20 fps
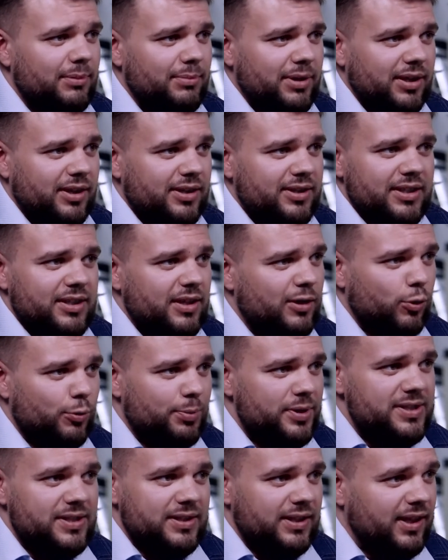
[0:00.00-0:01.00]
However, if we
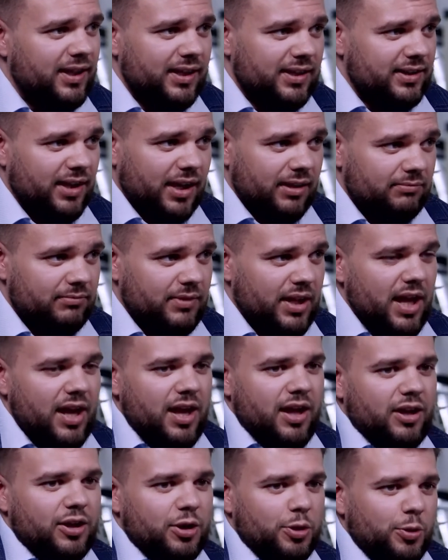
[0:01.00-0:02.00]
say that we can
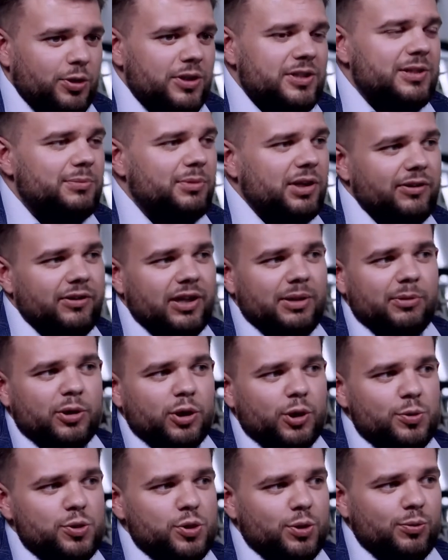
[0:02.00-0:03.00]
replace all these
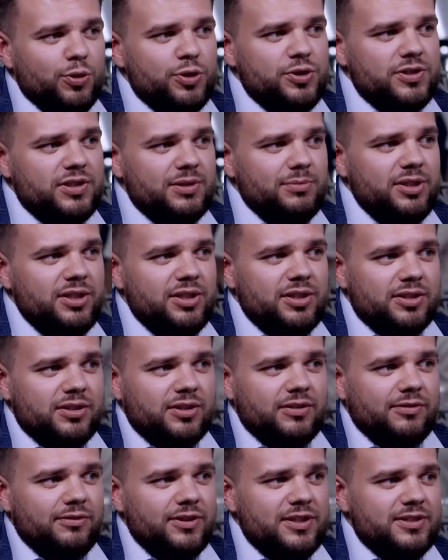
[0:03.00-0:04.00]
sizes with 2 or 3
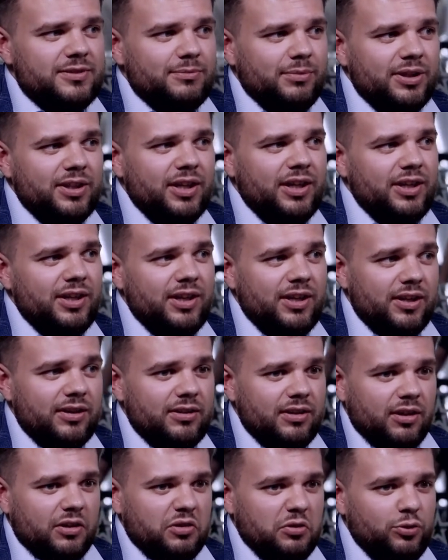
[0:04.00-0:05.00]
sizes of
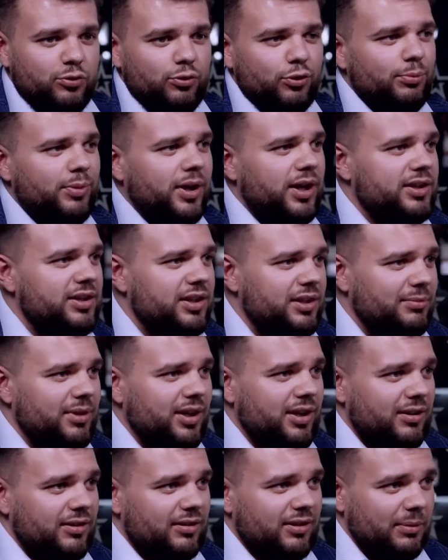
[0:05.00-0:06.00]
motors with different
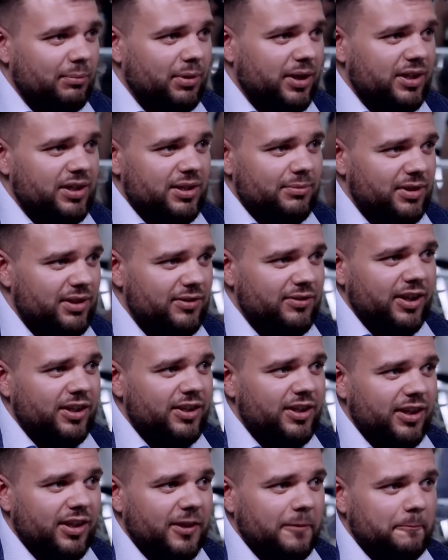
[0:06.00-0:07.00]
frequency control
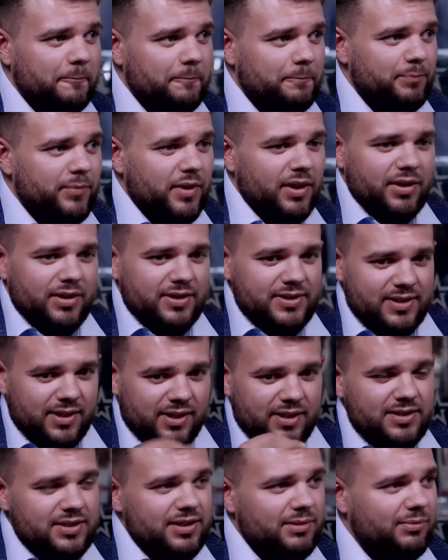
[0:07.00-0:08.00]
and do it
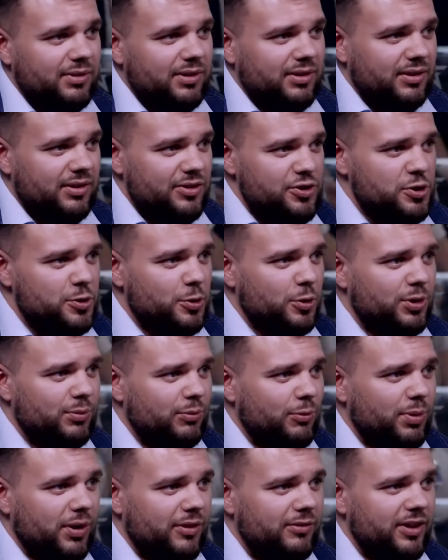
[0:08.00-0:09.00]
at one
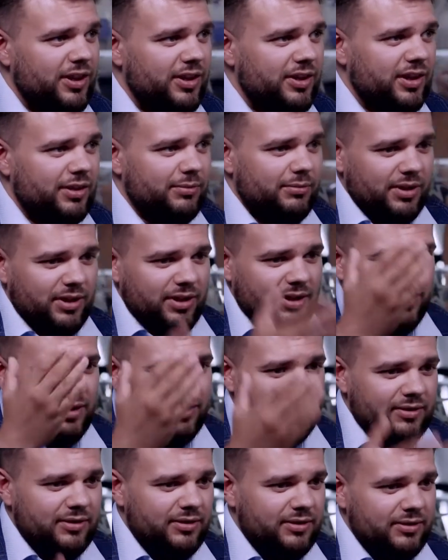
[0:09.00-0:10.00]
plant, it is very
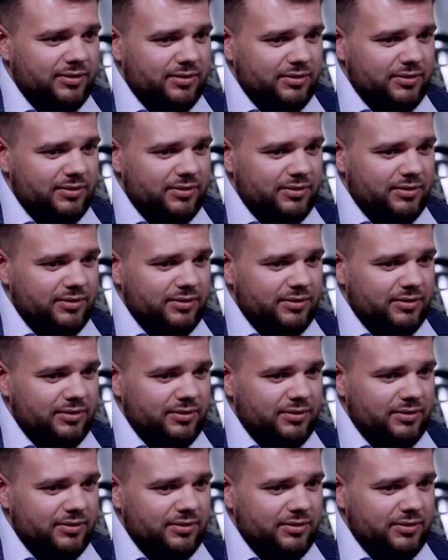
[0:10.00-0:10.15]
interesting.